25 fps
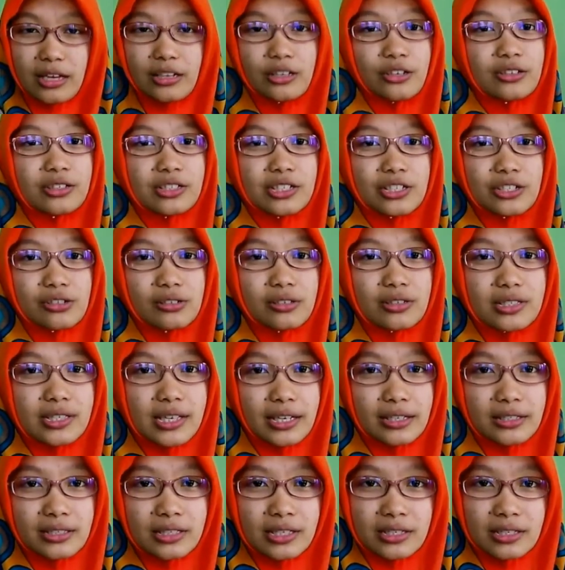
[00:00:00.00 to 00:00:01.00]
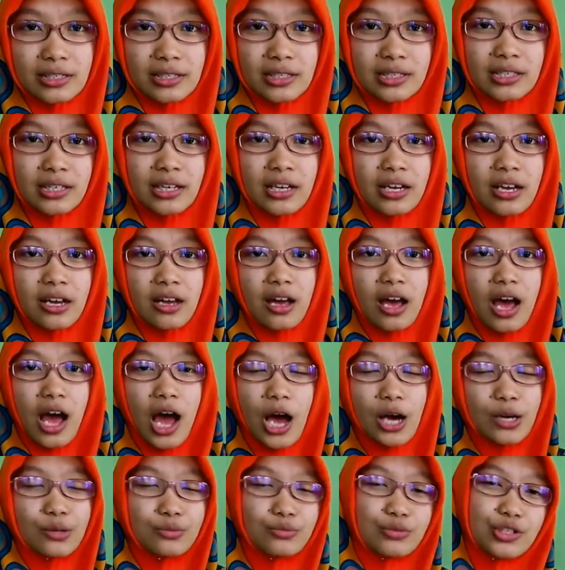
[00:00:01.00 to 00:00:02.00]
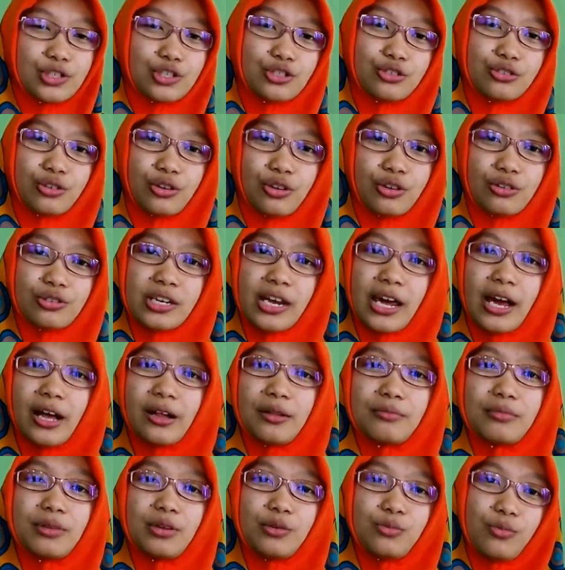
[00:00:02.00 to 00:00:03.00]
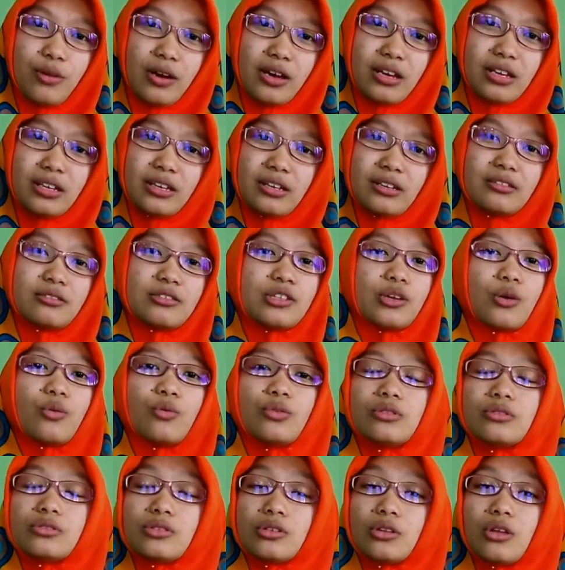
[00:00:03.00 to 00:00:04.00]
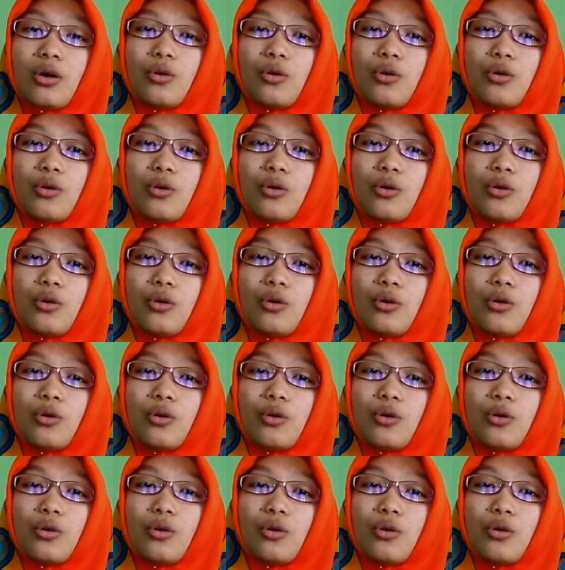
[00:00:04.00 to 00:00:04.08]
And conditional sentence, I wish you could tell me why, so on.